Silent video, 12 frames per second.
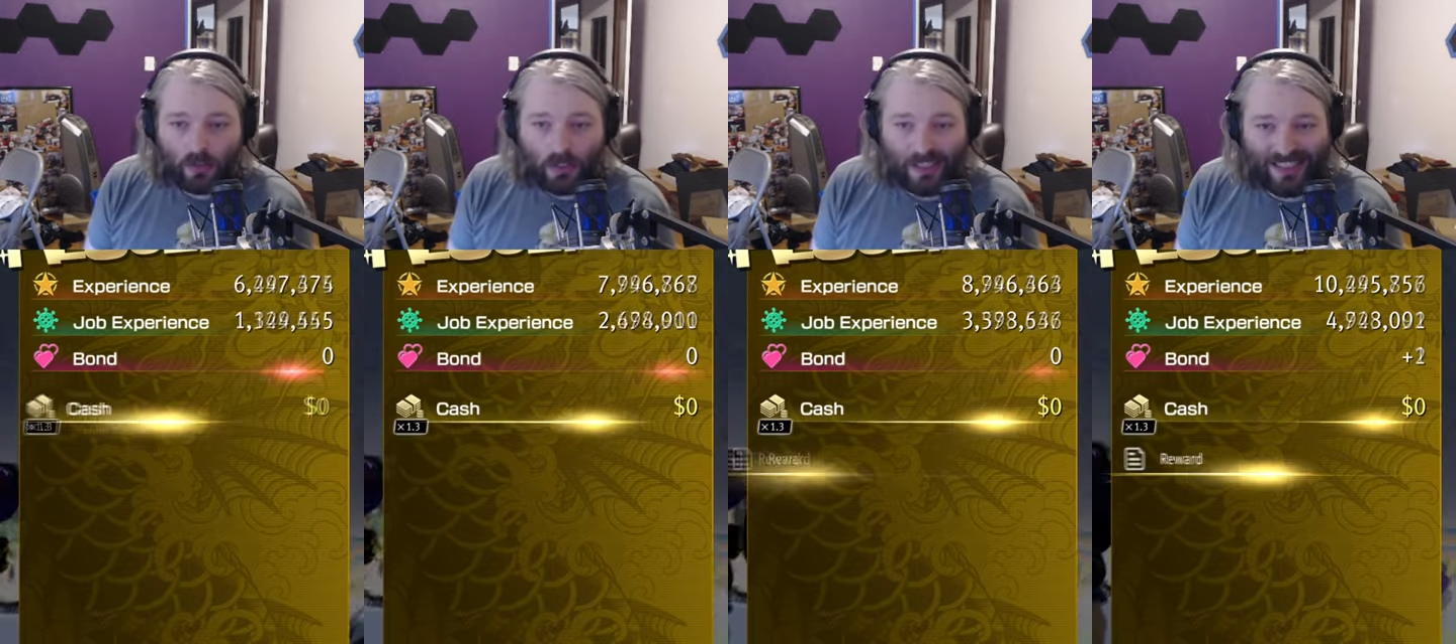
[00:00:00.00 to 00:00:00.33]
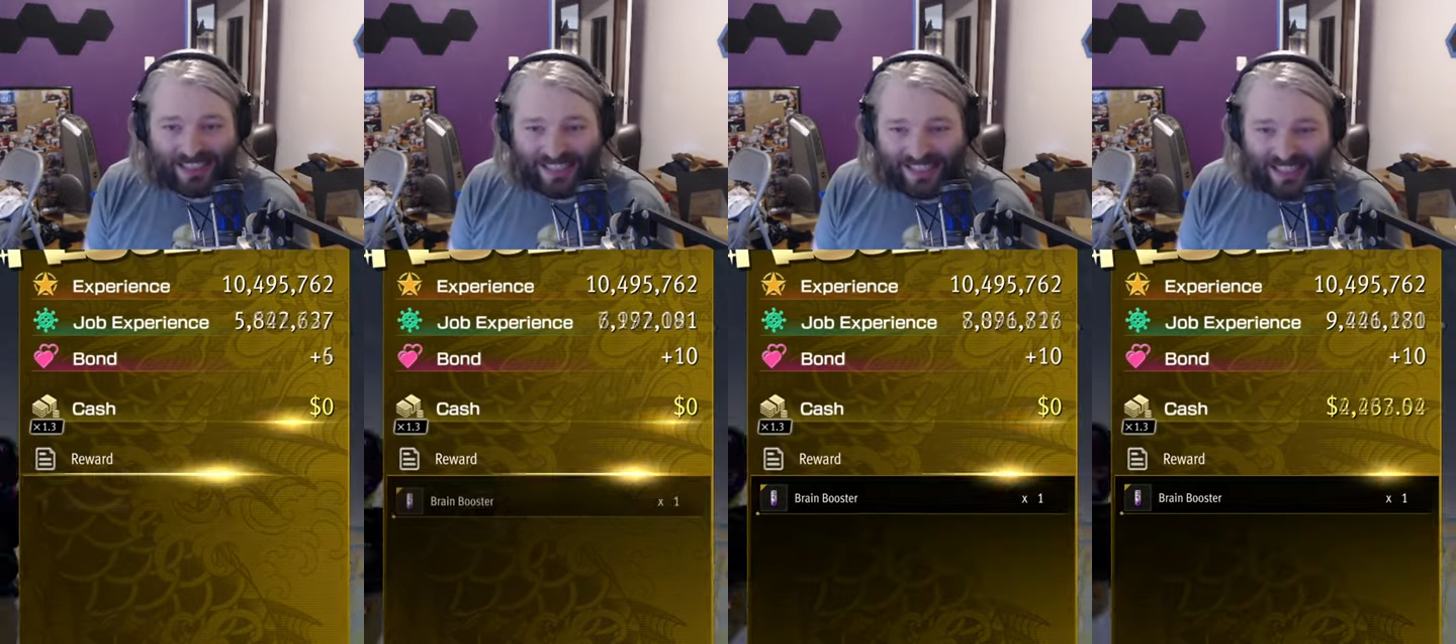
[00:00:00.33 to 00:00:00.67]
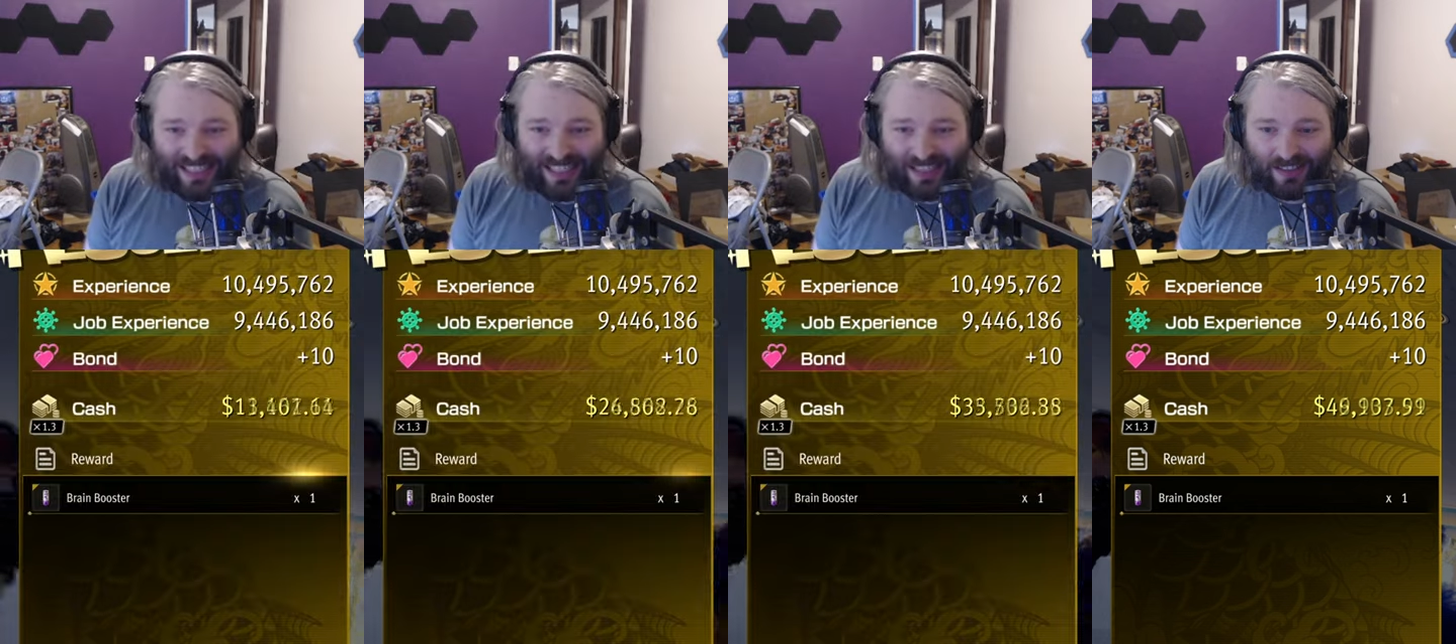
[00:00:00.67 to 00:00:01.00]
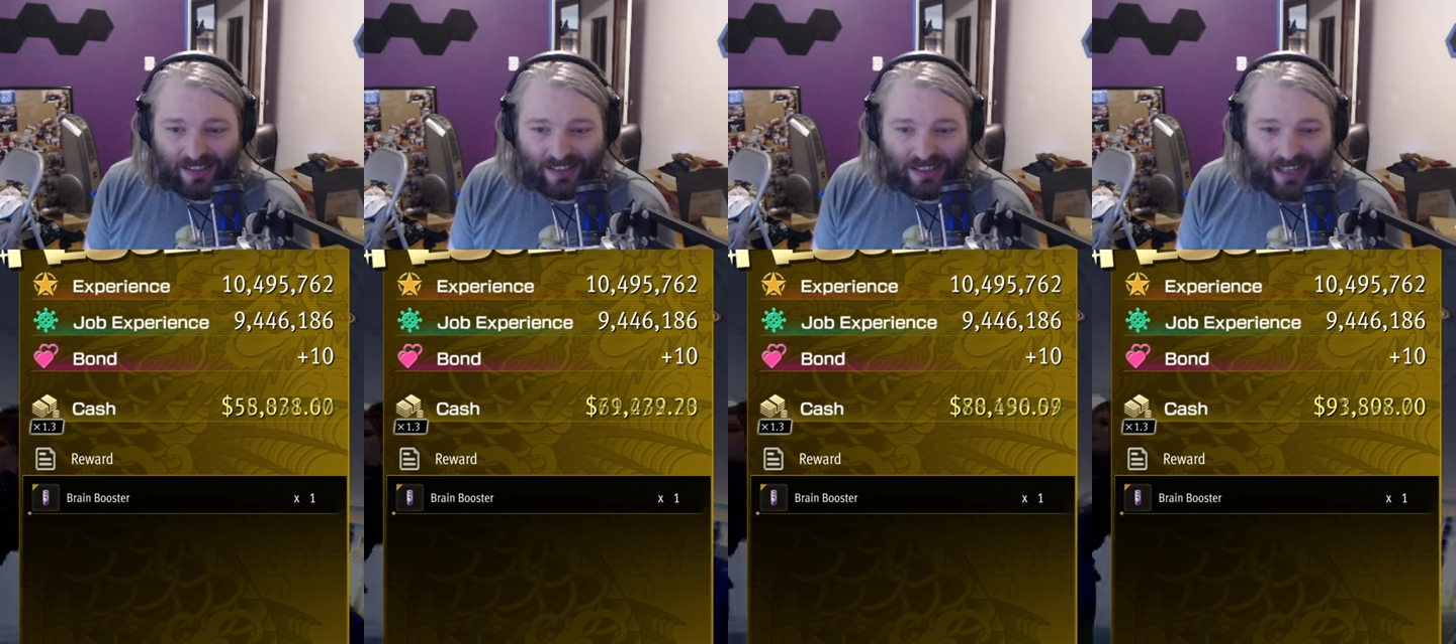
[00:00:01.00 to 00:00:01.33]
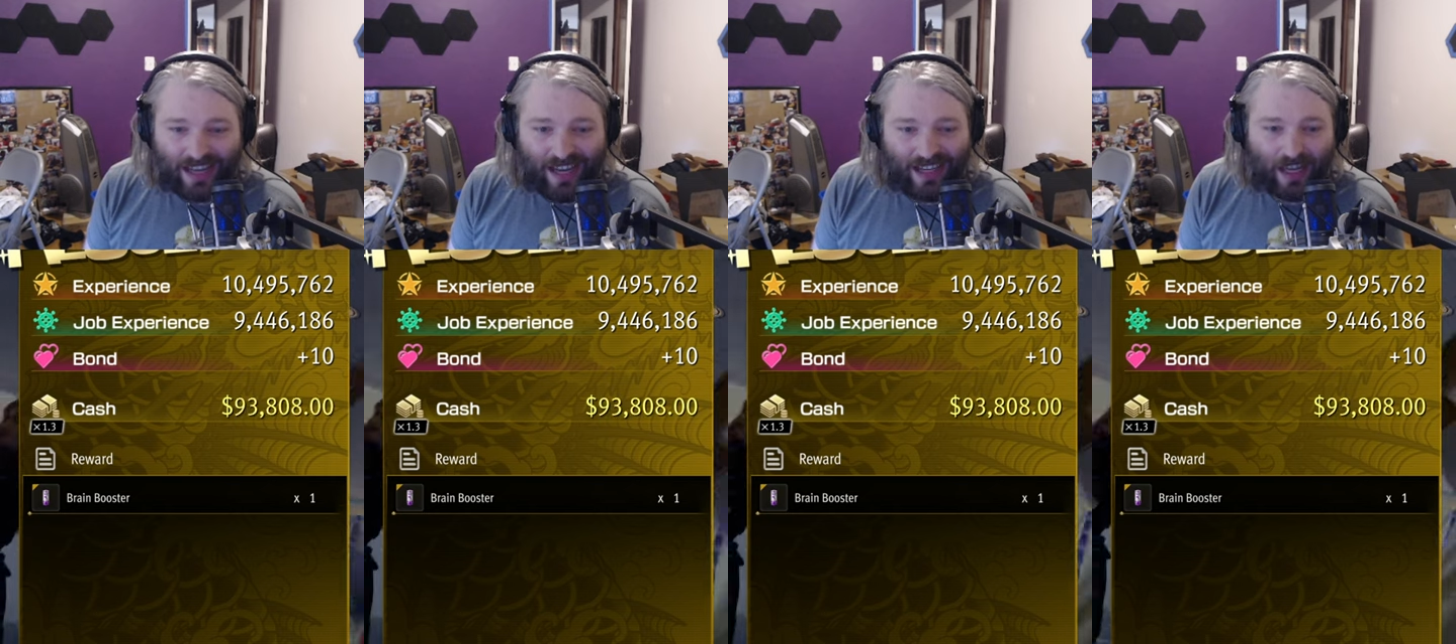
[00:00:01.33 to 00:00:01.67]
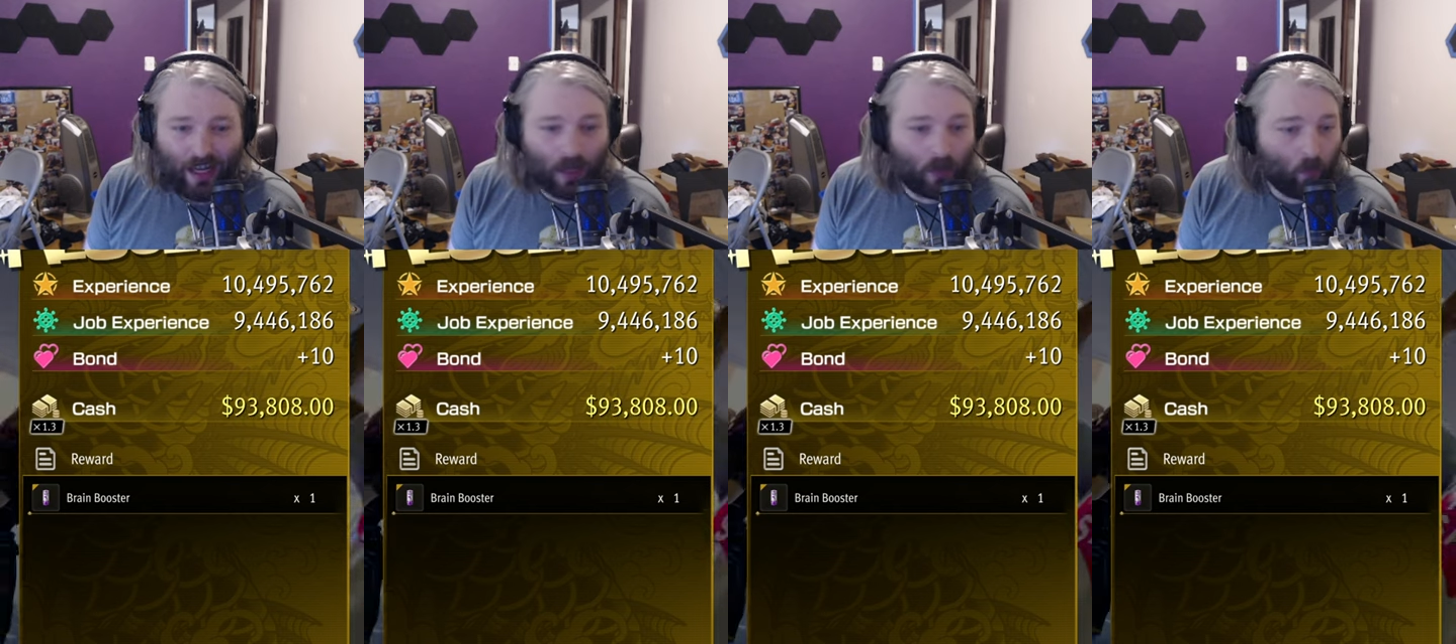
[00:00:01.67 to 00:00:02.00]
As you can see, I
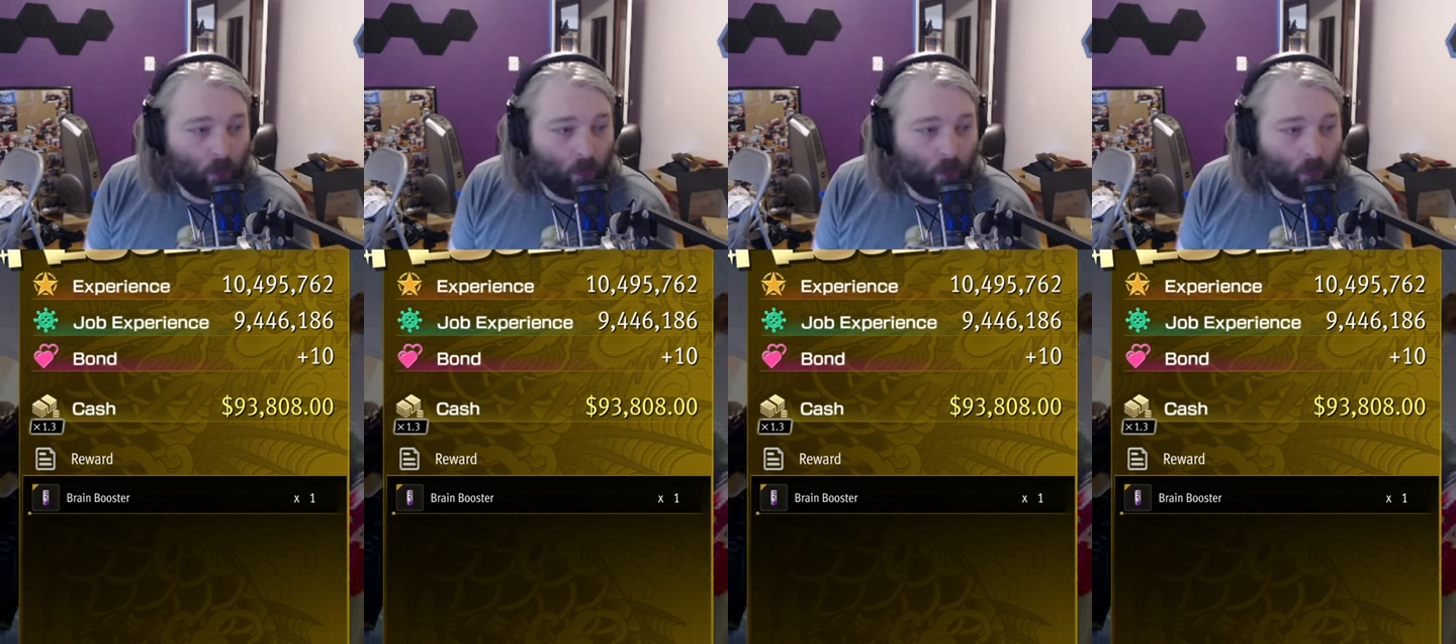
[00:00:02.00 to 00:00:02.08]
got